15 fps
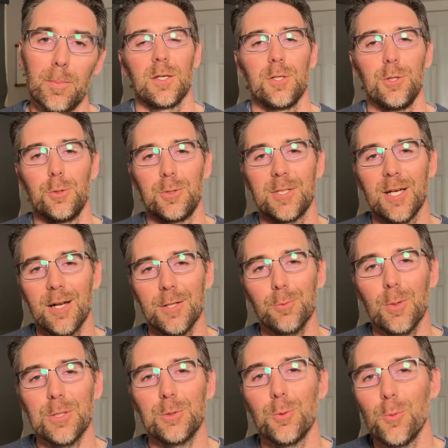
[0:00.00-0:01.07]
You tell it
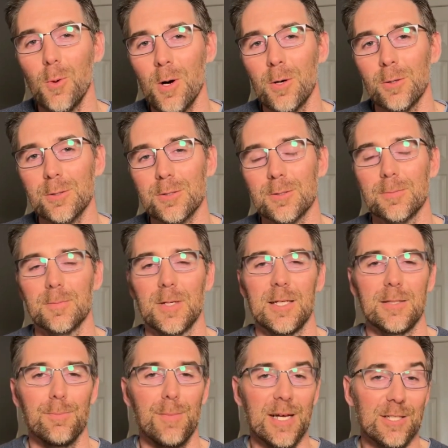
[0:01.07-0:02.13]
what you want,
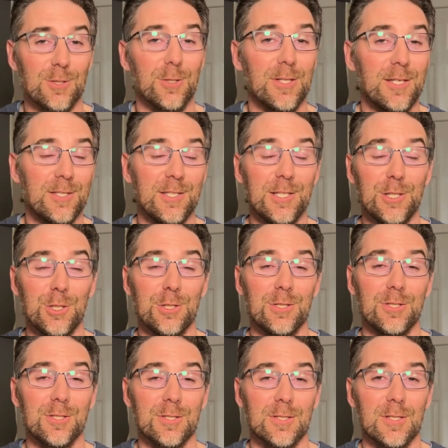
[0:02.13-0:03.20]
it makes the
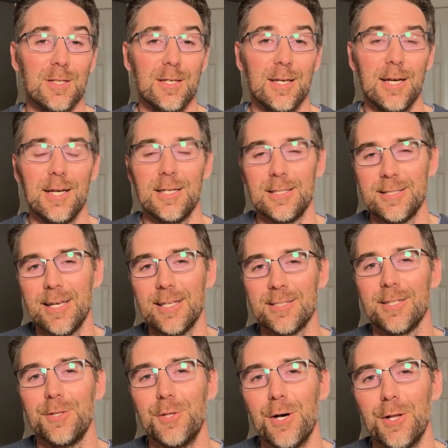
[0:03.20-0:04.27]
decisions, and it gets
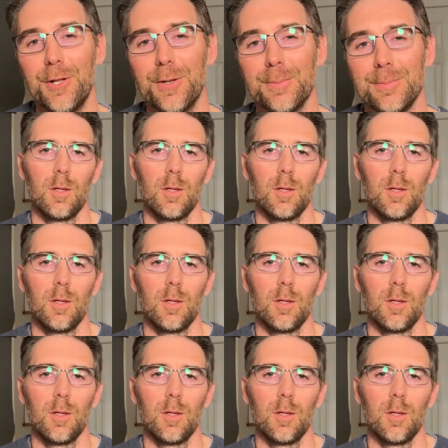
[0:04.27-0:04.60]
it done.